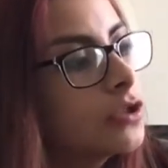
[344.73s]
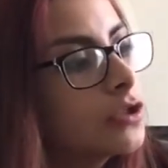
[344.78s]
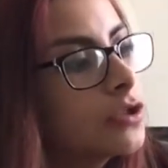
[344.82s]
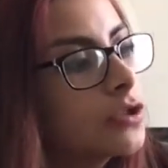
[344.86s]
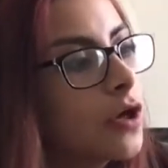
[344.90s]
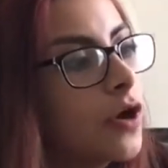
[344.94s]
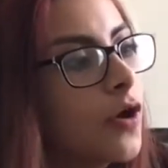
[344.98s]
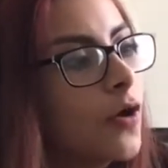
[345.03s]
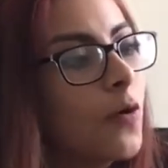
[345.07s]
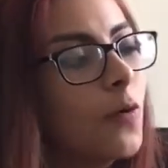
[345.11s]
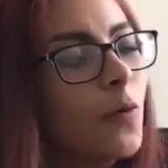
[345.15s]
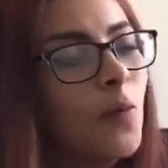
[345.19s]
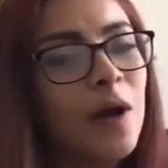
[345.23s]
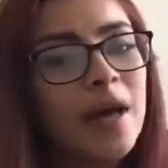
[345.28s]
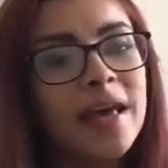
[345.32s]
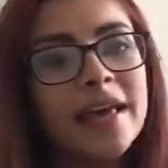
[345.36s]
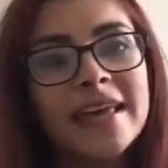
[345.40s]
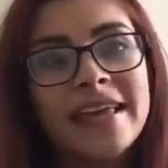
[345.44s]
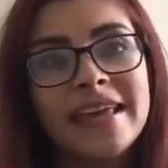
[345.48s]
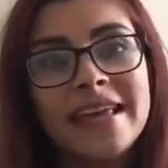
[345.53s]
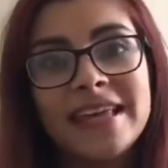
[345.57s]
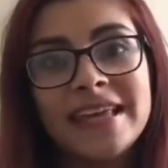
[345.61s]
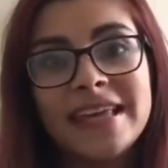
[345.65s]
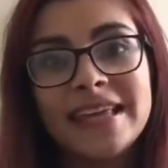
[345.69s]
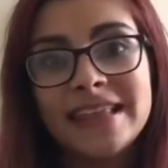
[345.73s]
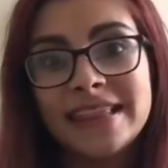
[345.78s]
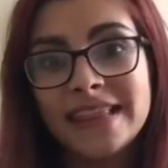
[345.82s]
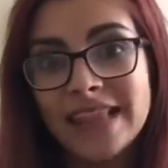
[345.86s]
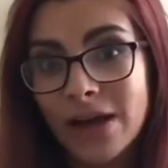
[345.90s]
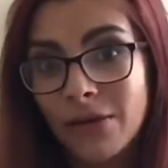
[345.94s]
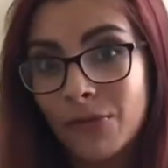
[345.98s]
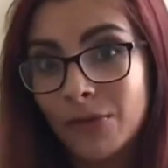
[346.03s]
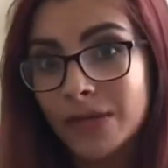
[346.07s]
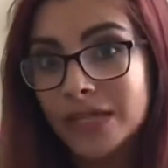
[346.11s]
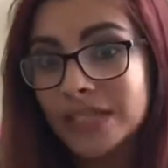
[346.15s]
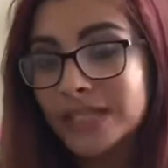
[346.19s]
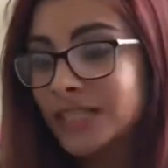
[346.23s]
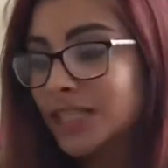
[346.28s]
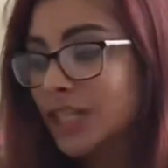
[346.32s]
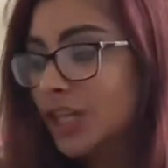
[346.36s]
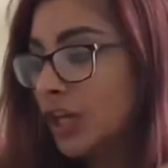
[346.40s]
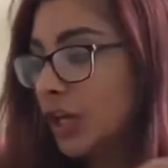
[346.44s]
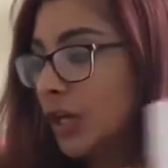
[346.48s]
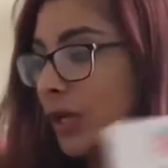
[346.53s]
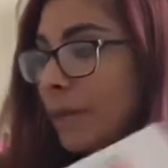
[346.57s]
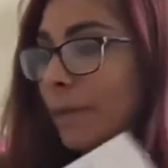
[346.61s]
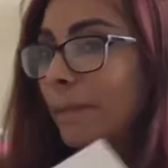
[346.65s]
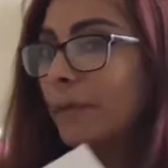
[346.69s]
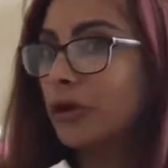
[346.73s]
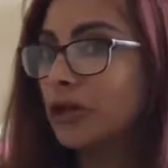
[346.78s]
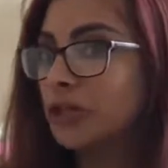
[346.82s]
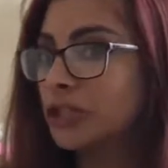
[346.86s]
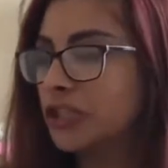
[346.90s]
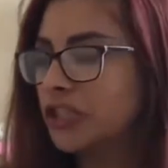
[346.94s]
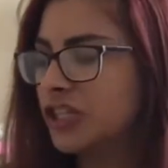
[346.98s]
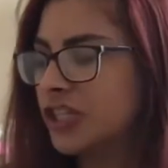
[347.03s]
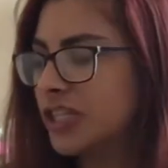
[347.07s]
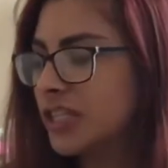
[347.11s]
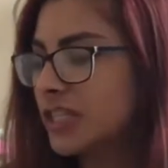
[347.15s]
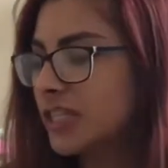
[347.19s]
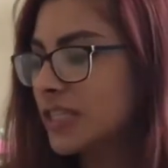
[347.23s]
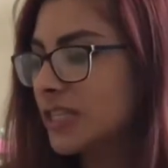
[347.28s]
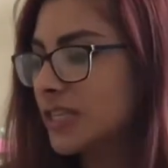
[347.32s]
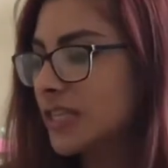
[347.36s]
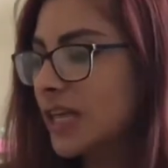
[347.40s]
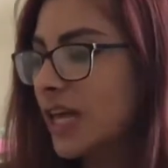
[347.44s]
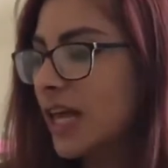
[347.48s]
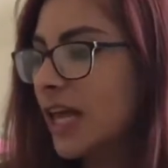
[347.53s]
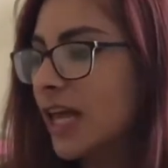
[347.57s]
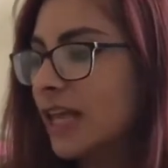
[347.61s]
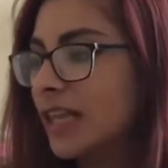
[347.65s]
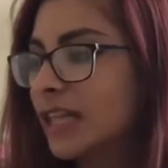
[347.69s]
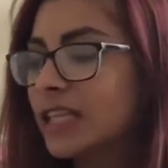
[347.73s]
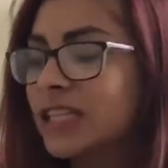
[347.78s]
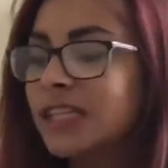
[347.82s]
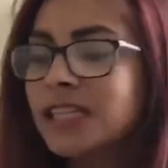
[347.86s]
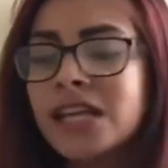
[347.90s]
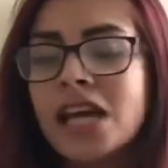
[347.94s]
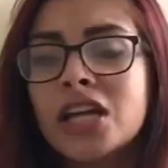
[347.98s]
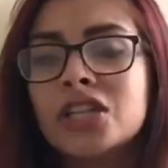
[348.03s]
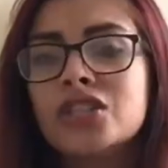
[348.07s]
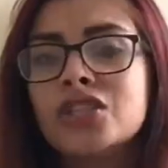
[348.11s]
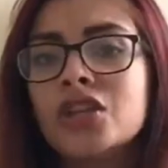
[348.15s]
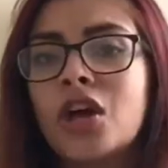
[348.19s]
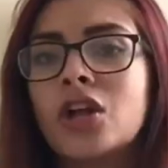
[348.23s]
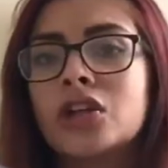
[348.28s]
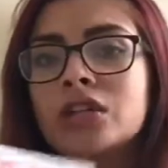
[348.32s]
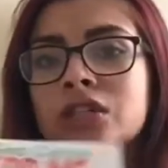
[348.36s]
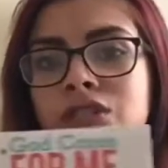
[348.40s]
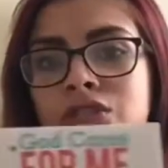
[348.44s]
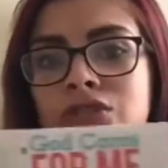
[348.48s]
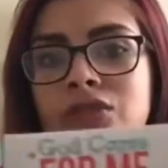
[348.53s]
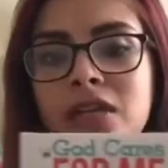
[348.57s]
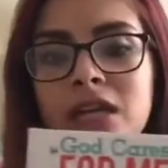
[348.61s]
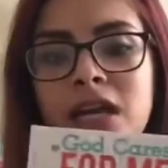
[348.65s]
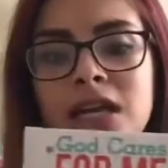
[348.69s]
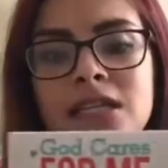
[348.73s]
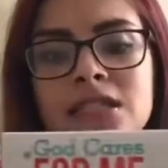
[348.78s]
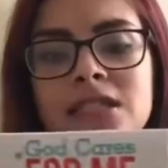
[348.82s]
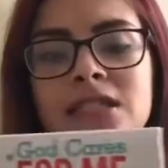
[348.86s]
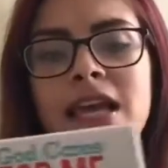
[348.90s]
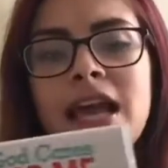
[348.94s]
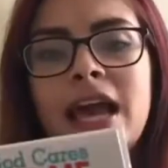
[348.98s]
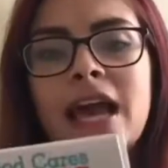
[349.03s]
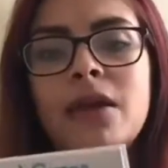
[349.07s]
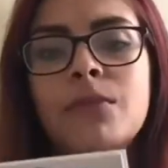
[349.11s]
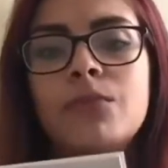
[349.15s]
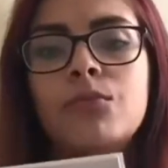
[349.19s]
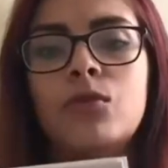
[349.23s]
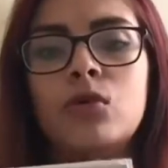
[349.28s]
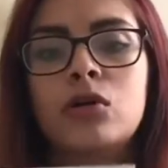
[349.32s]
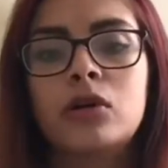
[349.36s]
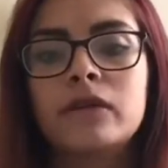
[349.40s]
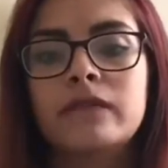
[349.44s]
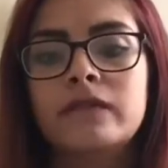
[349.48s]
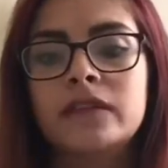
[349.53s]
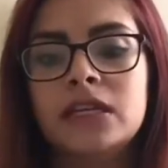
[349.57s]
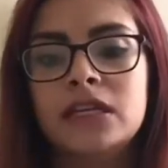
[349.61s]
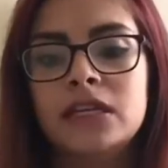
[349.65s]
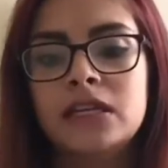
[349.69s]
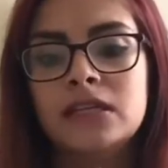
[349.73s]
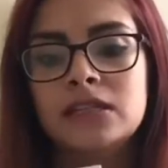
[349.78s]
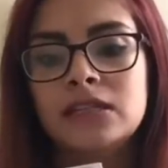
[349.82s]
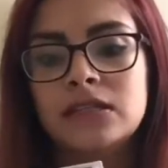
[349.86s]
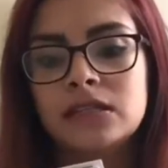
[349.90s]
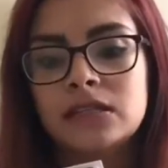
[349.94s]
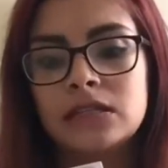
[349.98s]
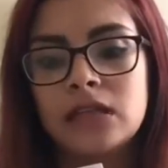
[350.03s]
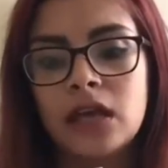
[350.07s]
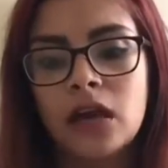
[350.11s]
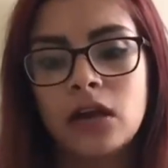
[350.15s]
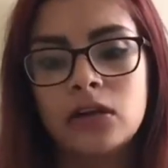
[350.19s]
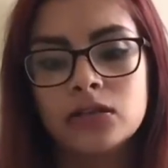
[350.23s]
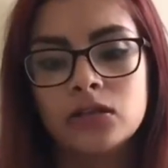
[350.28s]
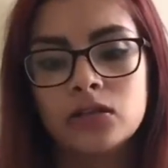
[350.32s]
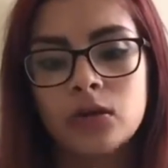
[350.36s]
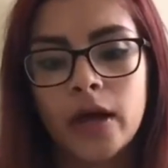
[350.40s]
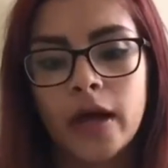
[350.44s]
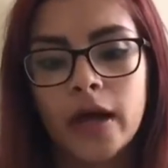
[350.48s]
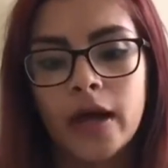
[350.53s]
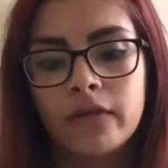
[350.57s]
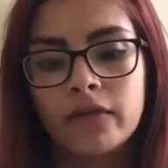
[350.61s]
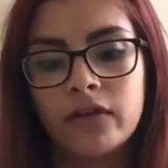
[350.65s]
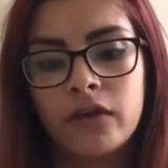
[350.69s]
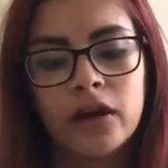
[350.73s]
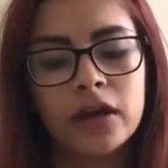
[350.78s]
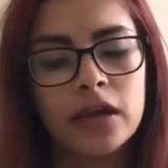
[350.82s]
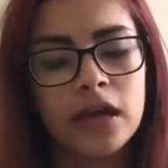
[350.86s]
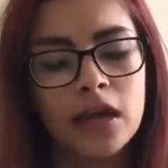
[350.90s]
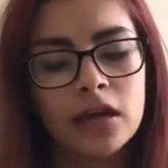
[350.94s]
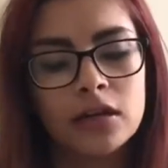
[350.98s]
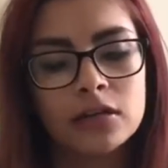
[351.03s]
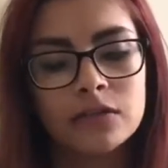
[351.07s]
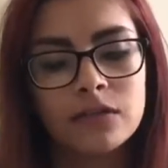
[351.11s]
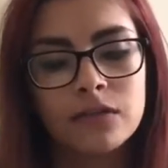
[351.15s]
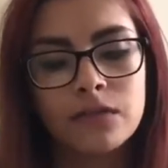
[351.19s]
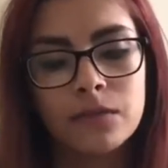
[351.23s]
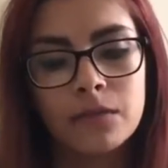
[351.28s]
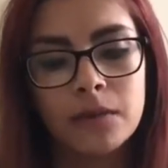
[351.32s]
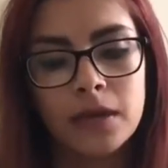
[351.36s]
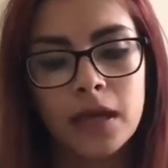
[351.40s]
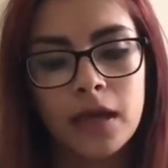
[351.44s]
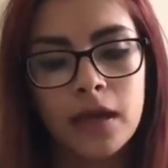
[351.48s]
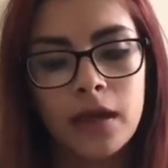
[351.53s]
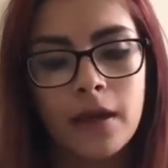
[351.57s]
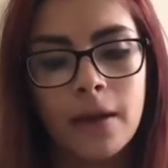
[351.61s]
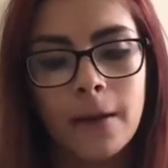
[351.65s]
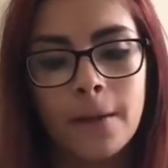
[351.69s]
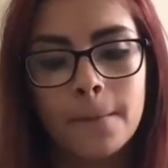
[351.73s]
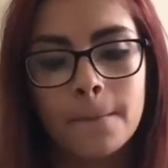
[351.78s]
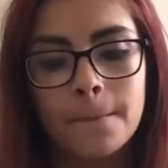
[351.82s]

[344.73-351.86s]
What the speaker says: So that one is a good purchase. This is at Dollar Tree, guys. They had more of these. They also have God Cares for Me,